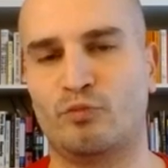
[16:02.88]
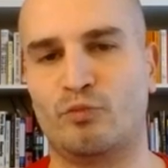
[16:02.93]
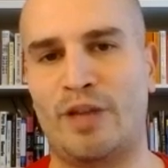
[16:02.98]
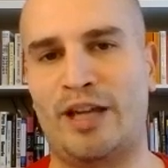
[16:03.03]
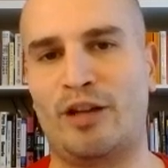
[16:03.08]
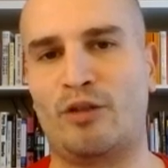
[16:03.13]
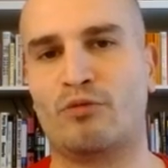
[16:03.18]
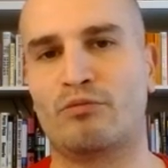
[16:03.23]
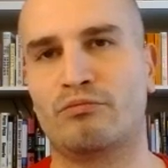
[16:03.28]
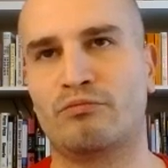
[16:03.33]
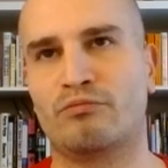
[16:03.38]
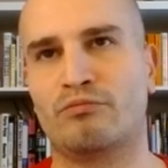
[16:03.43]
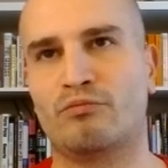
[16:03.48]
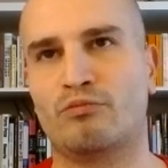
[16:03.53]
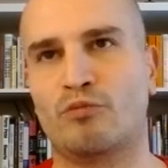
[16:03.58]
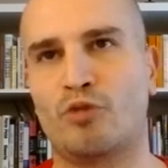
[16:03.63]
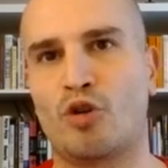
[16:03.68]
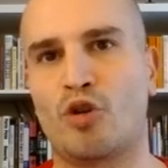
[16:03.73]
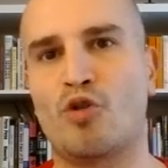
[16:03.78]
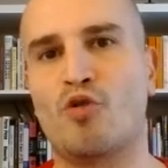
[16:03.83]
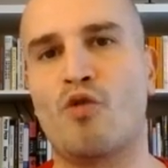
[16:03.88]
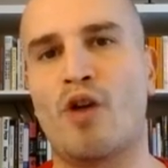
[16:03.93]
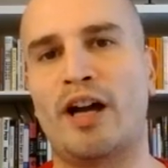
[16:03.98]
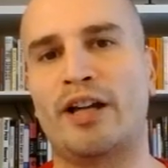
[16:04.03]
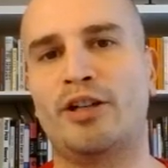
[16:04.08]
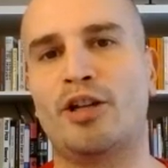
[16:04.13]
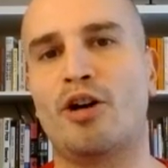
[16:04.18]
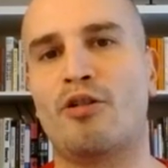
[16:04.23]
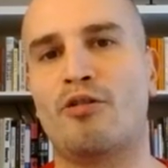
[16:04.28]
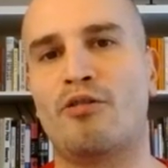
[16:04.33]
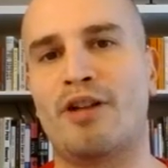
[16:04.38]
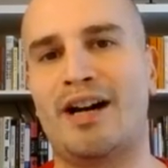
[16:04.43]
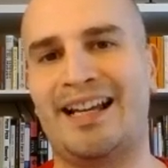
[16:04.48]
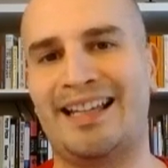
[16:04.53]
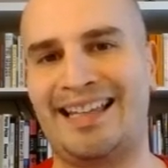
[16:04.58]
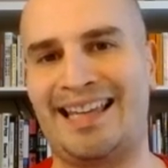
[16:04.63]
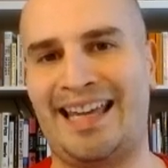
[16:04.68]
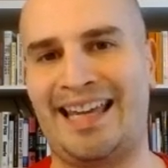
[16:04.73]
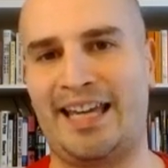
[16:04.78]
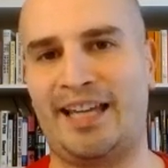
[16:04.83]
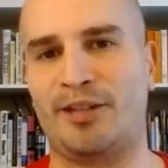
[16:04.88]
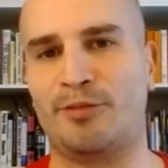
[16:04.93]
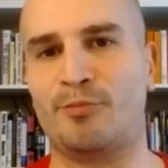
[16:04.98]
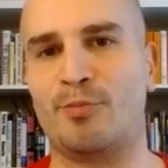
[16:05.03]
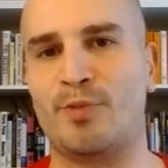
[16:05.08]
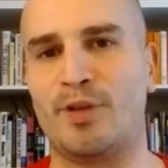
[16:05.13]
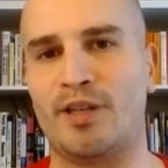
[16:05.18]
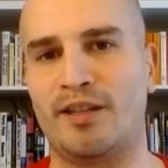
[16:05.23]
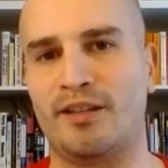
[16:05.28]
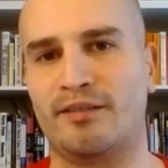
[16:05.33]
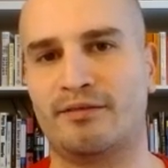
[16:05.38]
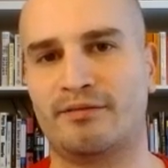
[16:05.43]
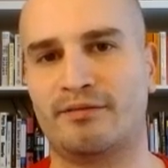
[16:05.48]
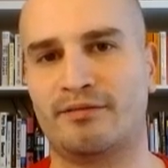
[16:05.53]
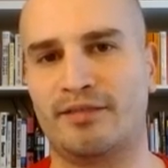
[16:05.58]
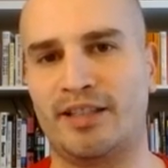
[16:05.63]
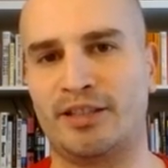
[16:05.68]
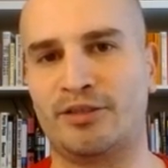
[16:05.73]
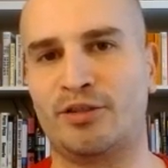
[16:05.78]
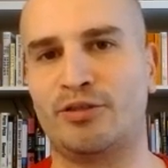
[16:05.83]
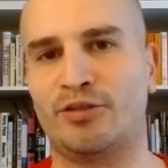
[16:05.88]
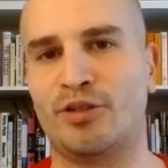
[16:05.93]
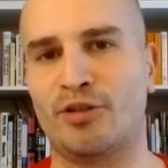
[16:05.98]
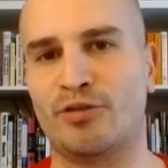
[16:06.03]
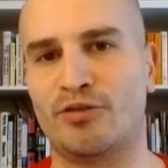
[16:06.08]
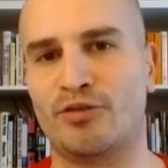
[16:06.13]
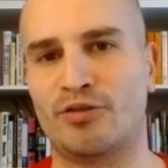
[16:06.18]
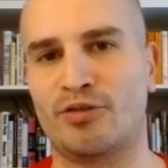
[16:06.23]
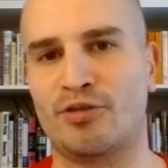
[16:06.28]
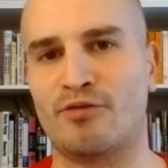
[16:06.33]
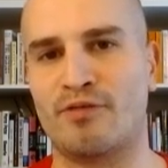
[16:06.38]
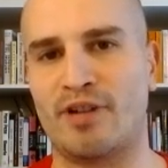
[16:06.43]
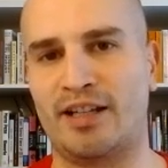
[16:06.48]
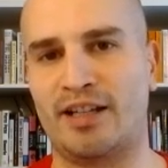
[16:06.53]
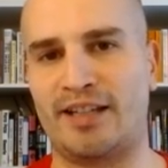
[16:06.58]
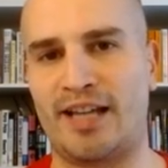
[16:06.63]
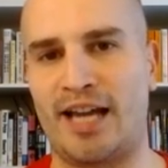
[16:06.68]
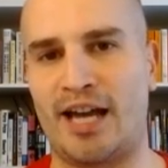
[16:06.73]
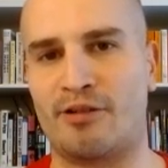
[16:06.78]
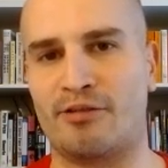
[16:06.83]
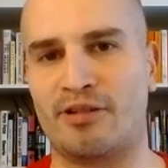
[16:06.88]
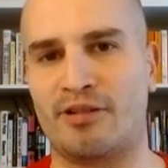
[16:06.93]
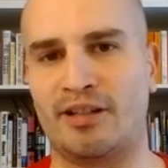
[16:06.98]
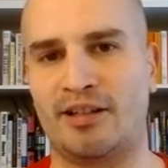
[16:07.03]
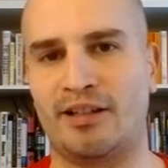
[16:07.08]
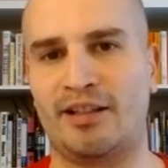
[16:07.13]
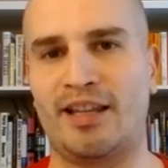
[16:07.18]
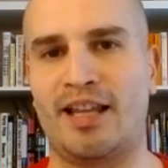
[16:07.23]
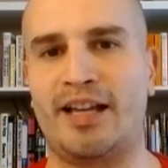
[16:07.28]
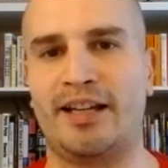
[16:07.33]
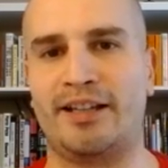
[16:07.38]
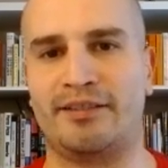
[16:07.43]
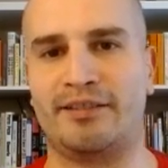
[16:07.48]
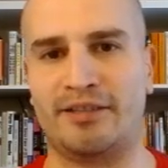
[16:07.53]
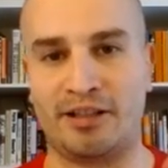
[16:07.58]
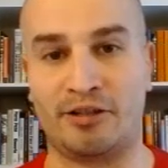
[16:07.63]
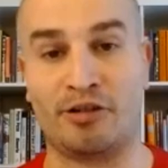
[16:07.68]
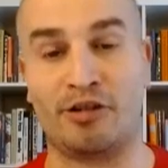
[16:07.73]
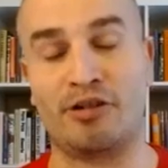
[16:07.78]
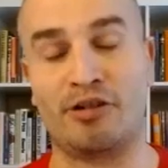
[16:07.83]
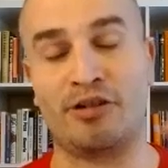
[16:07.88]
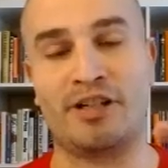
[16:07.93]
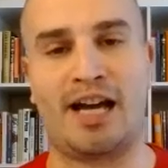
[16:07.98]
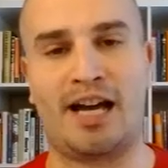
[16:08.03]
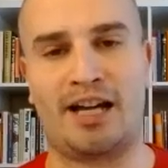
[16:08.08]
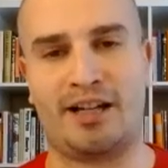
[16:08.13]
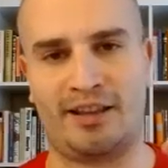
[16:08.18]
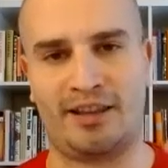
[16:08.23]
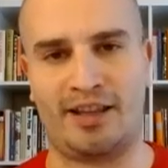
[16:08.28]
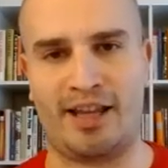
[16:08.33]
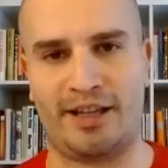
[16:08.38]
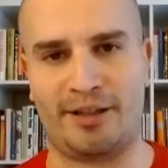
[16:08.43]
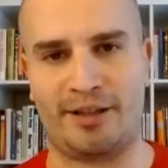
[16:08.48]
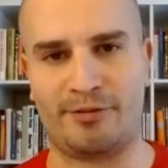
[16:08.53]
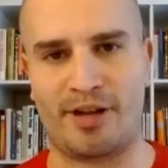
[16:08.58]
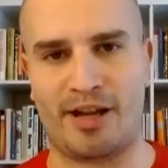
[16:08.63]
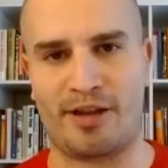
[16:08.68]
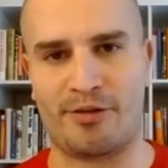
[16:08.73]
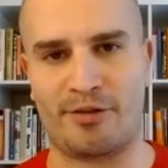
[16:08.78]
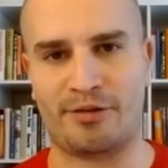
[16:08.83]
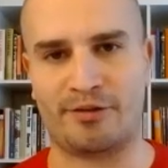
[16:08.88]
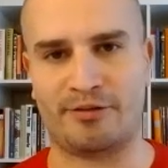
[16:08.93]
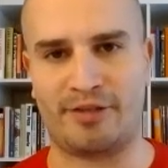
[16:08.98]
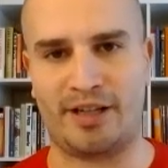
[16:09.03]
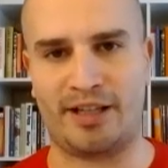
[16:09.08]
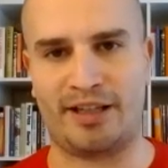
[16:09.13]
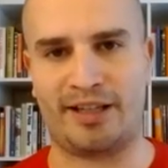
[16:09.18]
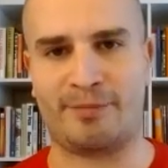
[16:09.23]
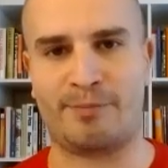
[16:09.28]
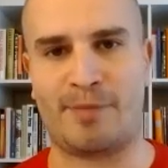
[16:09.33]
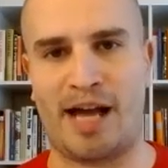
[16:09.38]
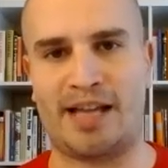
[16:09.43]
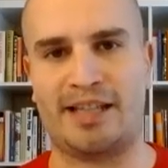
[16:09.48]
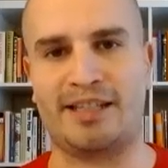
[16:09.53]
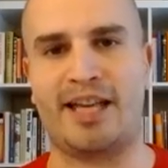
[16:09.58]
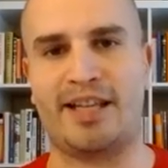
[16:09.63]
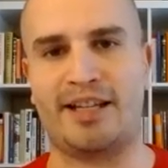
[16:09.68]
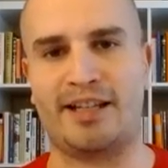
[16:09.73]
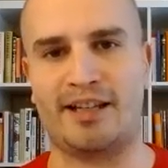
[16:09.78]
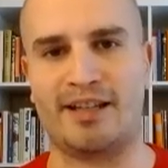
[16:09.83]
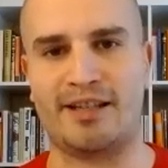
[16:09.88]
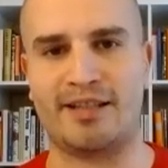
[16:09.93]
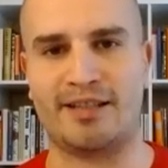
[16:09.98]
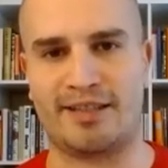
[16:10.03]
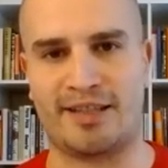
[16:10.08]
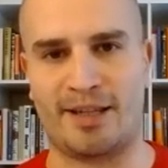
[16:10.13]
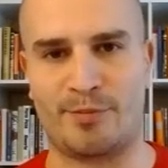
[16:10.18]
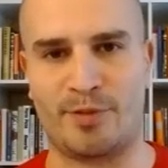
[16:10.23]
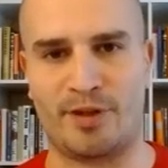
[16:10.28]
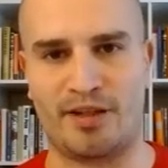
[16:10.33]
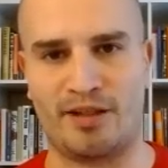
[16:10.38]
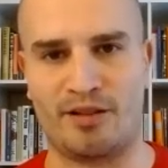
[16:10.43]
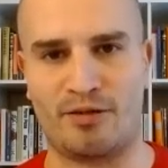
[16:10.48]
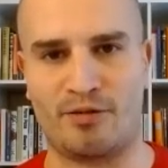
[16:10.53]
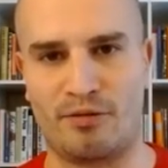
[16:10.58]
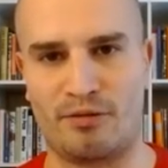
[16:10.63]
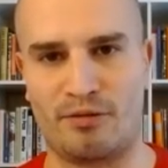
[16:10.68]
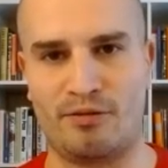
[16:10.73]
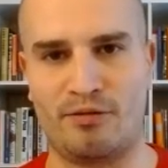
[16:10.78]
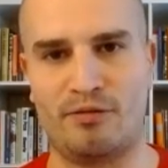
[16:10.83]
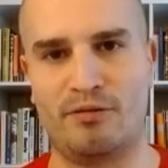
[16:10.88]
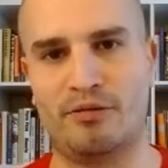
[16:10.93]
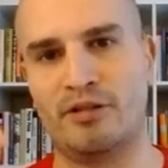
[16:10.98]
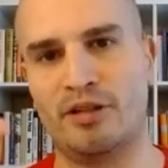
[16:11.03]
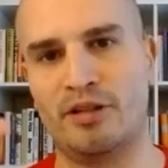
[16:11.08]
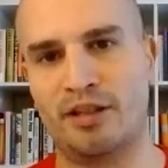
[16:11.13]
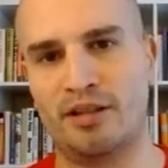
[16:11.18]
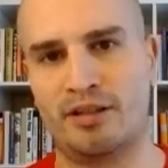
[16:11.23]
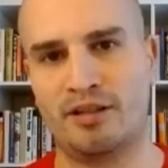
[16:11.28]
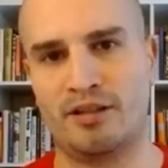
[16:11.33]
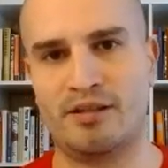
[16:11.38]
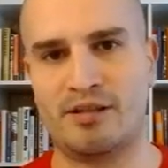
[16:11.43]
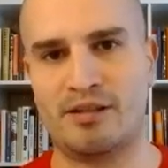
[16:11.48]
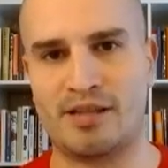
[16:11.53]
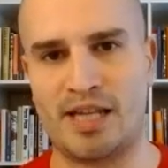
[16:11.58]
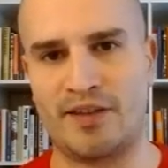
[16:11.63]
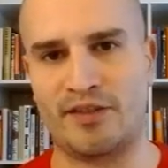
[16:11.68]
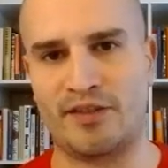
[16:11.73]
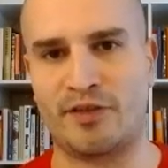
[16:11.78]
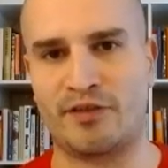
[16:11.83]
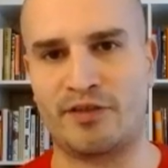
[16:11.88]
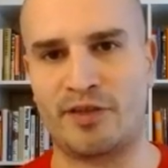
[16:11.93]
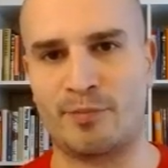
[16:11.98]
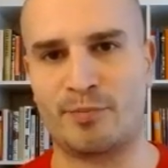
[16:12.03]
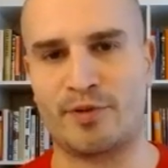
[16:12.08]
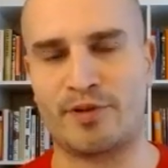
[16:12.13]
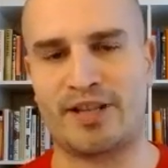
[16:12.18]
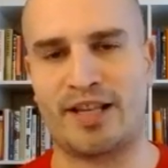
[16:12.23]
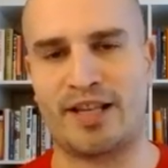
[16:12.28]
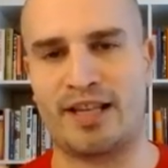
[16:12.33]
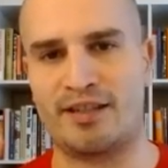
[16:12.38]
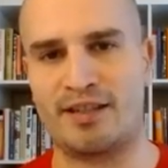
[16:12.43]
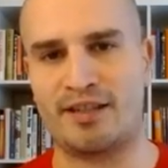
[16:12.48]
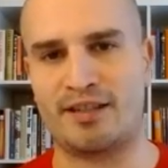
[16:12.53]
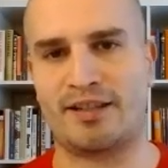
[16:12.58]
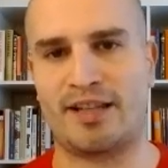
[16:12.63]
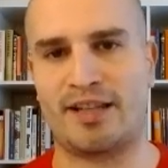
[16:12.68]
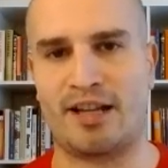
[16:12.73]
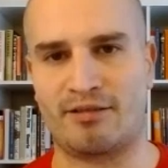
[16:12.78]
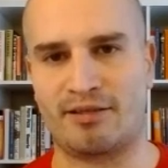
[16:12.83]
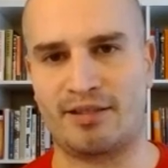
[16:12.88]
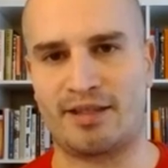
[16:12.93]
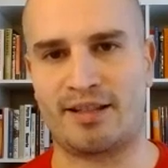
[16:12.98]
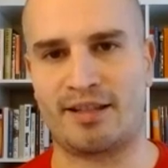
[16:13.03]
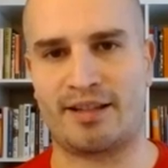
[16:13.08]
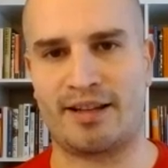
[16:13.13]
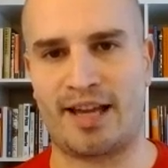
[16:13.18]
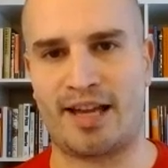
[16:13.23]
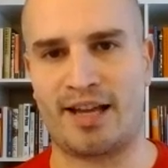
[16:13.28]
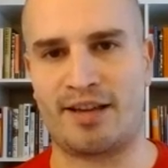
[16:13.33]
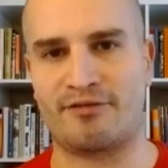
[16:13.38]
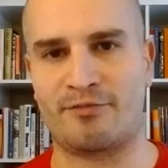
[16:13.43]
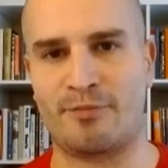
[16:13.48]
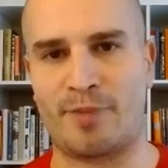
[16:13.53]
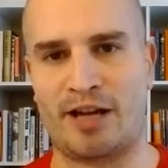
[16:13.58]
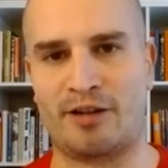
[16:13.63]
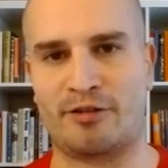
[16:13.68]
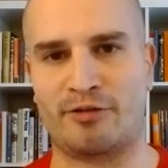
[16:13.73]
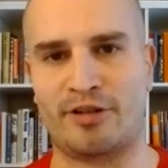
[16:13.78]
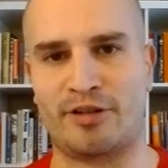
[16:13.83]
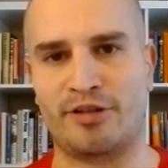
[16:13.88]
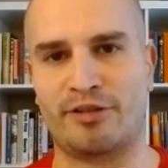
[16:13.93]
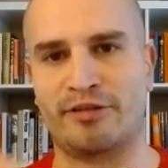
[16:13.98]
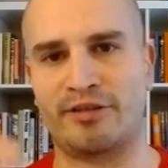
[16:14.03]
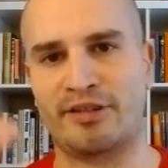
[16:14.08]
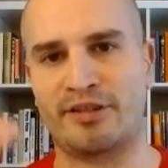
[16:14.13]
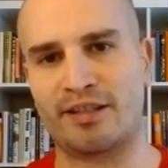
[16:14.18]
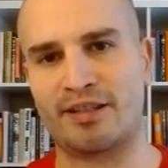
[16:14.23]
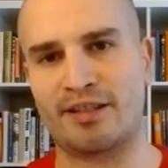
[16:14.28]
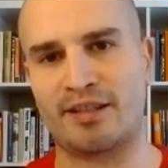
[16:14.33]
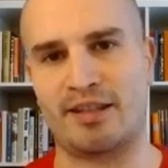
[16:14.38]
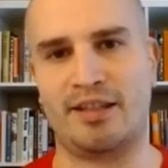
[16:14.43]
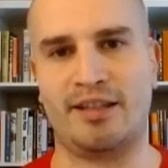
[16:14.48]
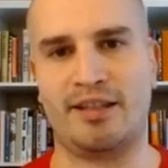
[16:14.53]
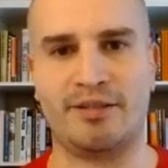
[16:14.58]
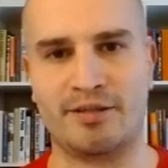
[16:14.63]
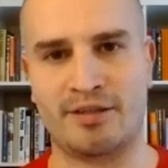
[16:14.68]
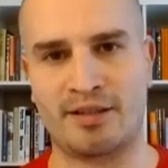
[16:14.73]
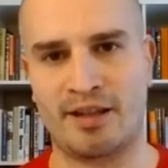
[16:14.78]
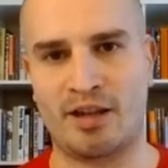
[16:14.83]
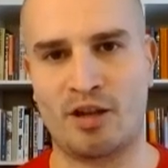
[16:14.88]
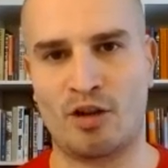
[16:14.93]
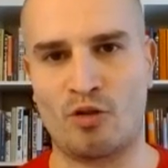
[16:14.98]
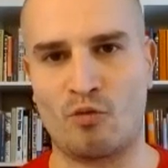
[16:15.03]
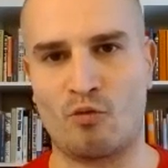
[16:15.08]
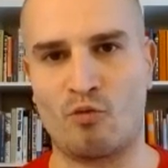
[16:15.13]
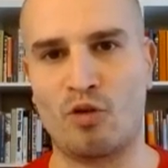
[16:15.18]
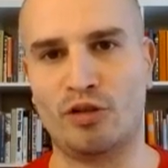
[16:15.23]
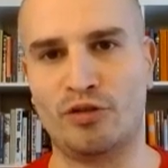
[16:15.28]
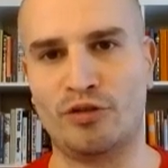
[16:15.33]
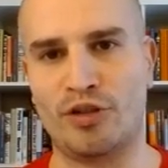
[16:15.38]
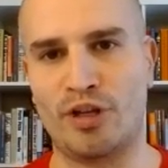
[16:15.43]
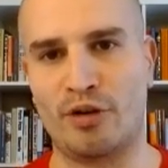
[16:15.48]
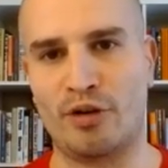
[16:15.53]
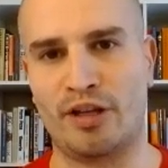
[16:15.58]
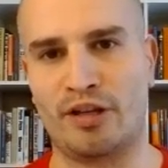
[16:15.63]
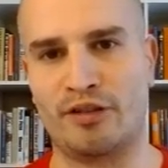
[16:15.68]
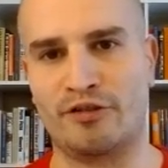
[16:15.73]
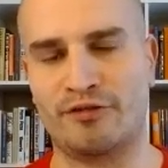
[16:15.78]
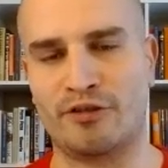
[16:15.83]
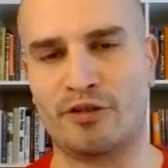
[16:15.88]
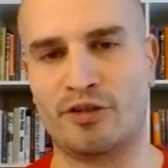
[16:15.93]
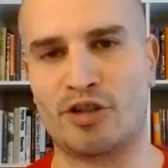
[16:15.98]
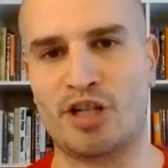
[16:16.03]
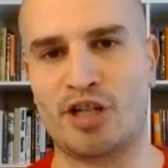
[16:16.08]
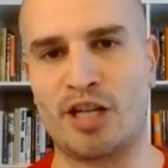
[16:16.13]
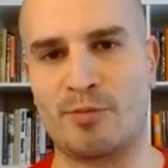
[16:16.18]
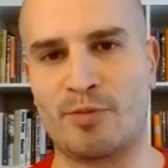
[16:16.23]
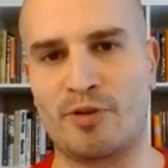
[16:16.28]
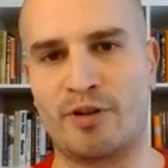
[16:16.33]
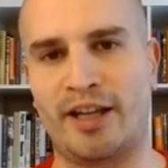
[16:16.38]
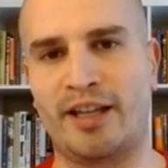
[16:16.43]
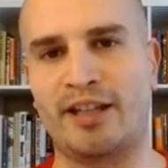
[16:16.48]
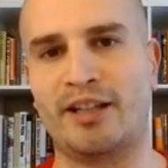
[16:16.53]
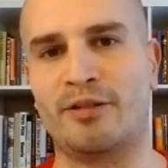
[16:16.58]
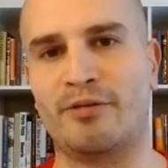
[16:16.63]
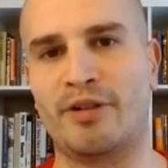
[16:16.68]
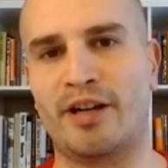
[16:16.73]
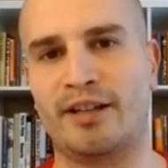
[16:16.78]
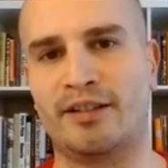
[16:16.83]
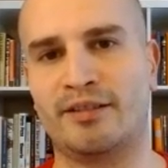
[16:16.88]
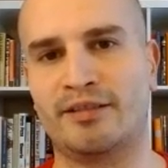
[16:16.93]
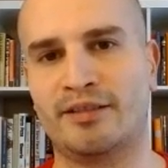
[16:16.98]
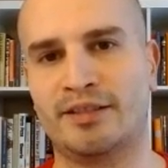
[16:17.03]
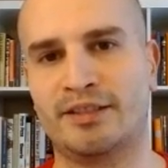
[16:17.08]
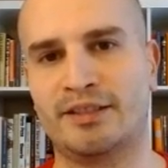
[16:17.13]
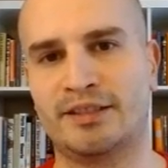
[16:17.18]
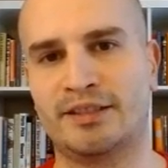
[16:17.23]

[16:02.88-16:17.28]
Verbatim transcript: like who i know i can be like the, those two right now are aligned or not aligned rather right like my identity is somebody who gives 50% discount doesn't have boundaries around these things will do it for cheaper anyway